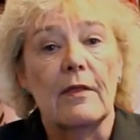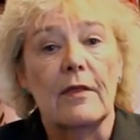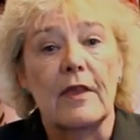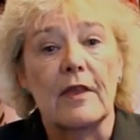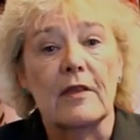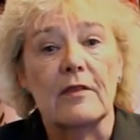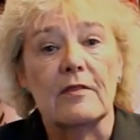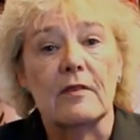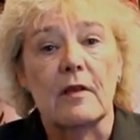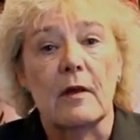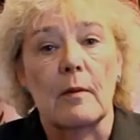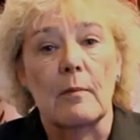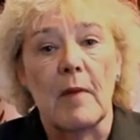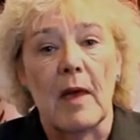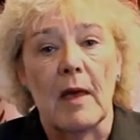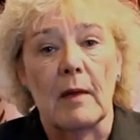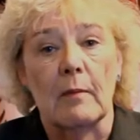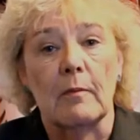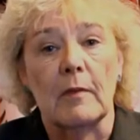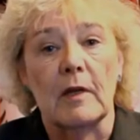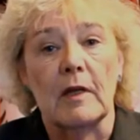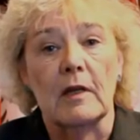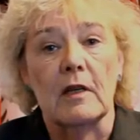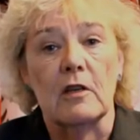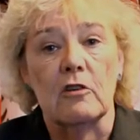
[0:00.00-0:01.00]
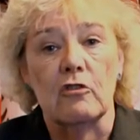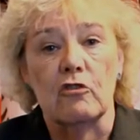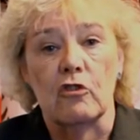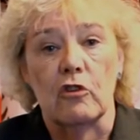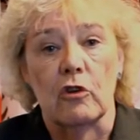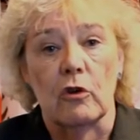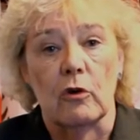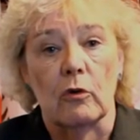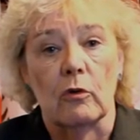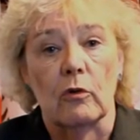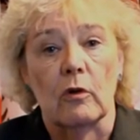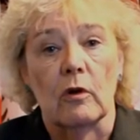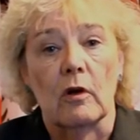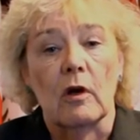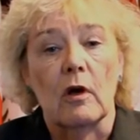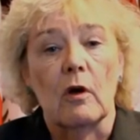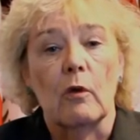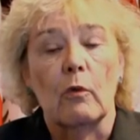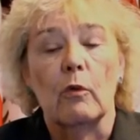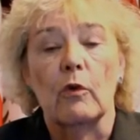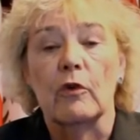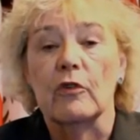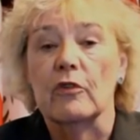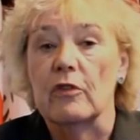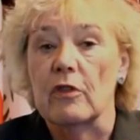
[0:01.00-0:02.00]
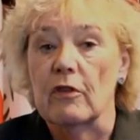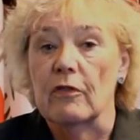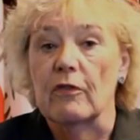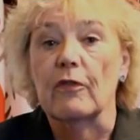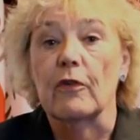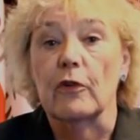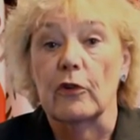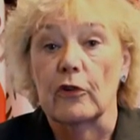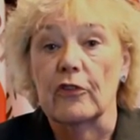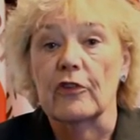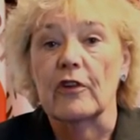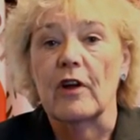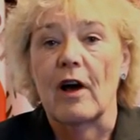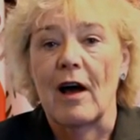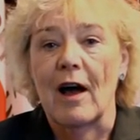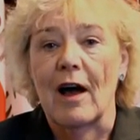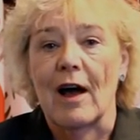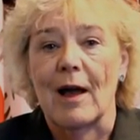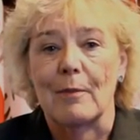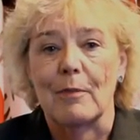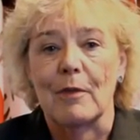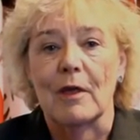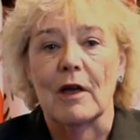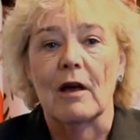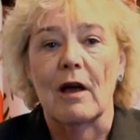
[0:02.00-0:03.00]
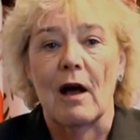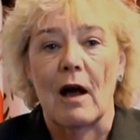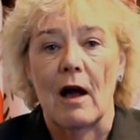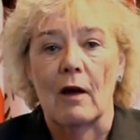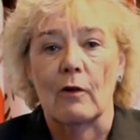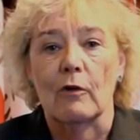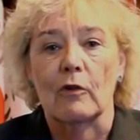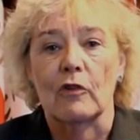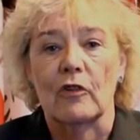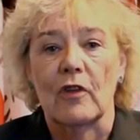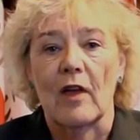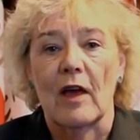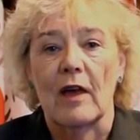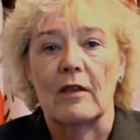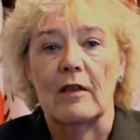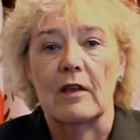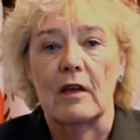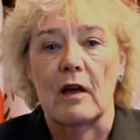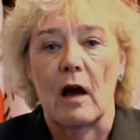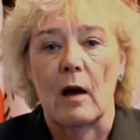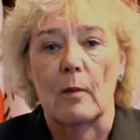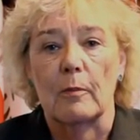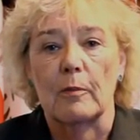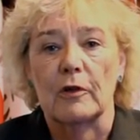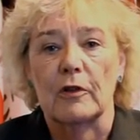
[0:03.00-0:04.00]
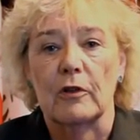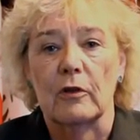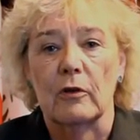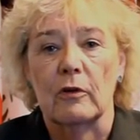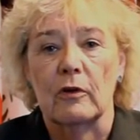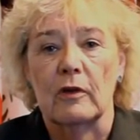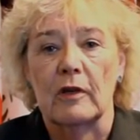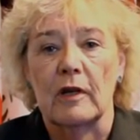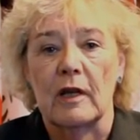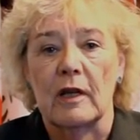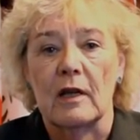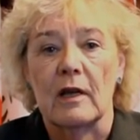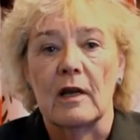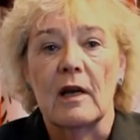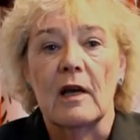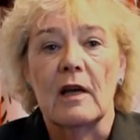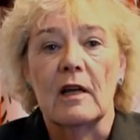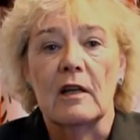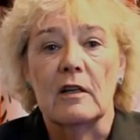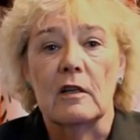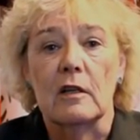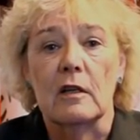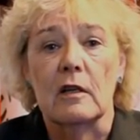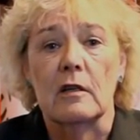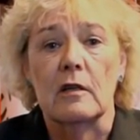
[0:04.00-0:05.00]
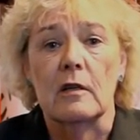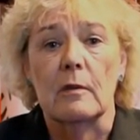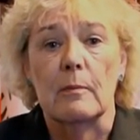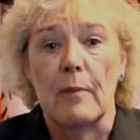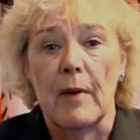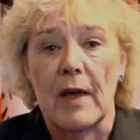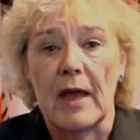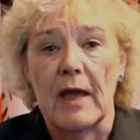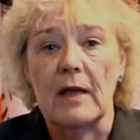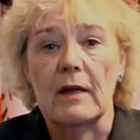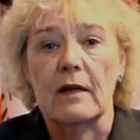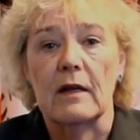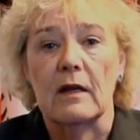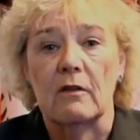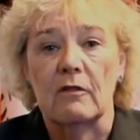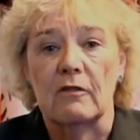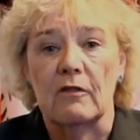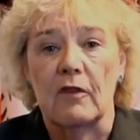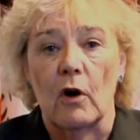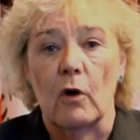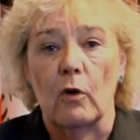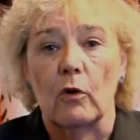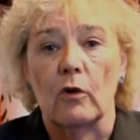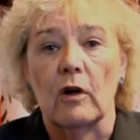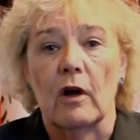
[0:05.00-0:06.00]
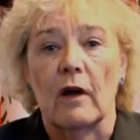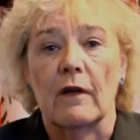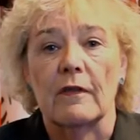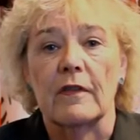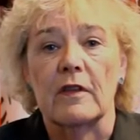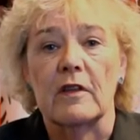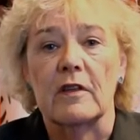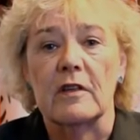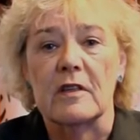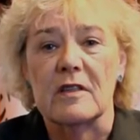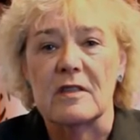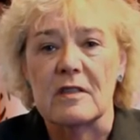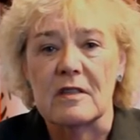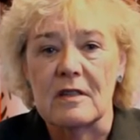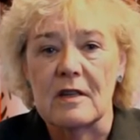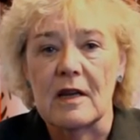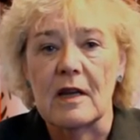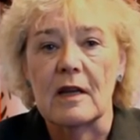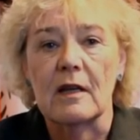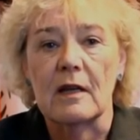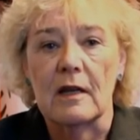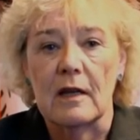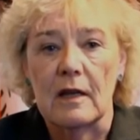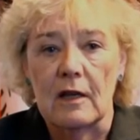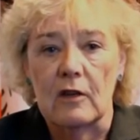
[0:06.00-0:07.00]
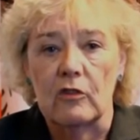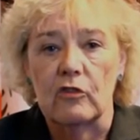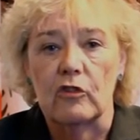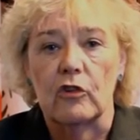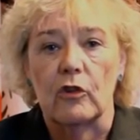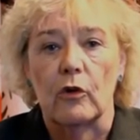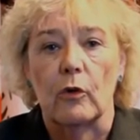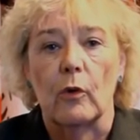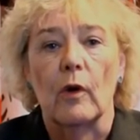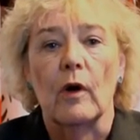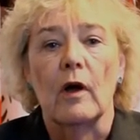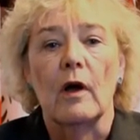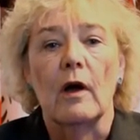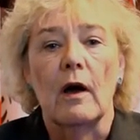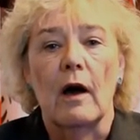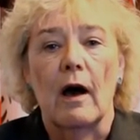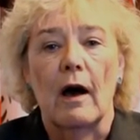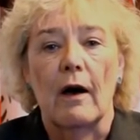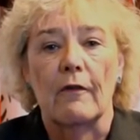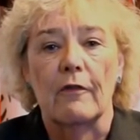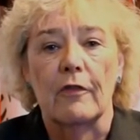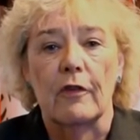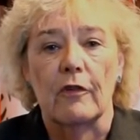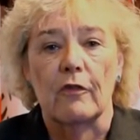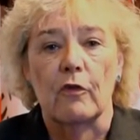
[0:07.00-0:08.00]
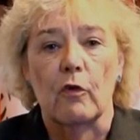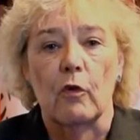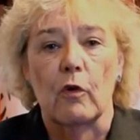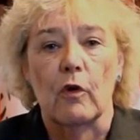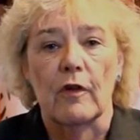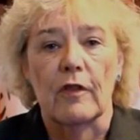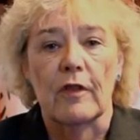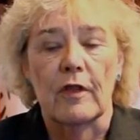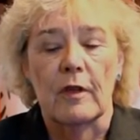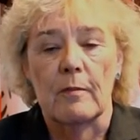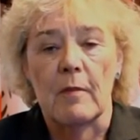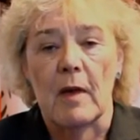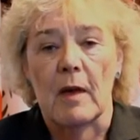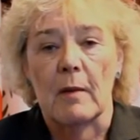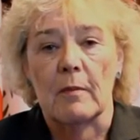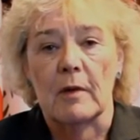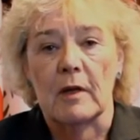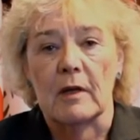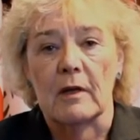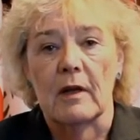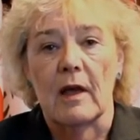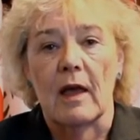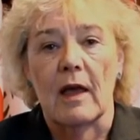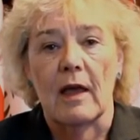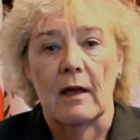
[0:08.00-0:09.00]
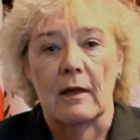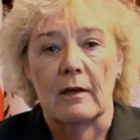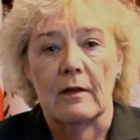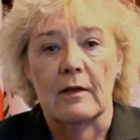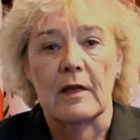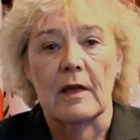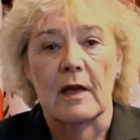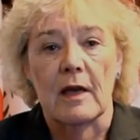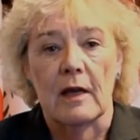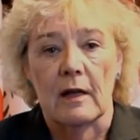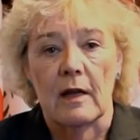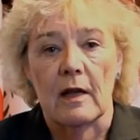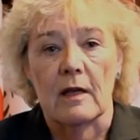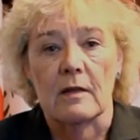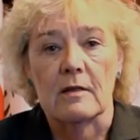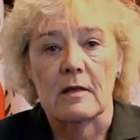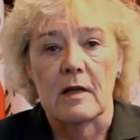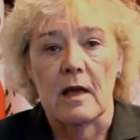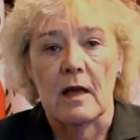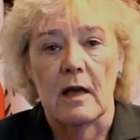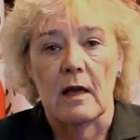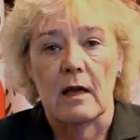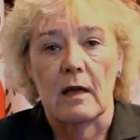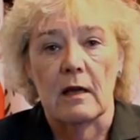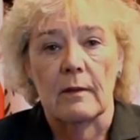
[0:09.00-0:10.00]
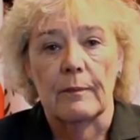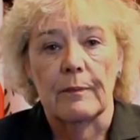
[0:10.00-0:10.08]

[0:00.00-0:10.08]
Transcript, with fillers: This amendment in June was the first time that Congress had the opportunity to debate and vote on the distinct issue of the Fourth Amendment and the NSA.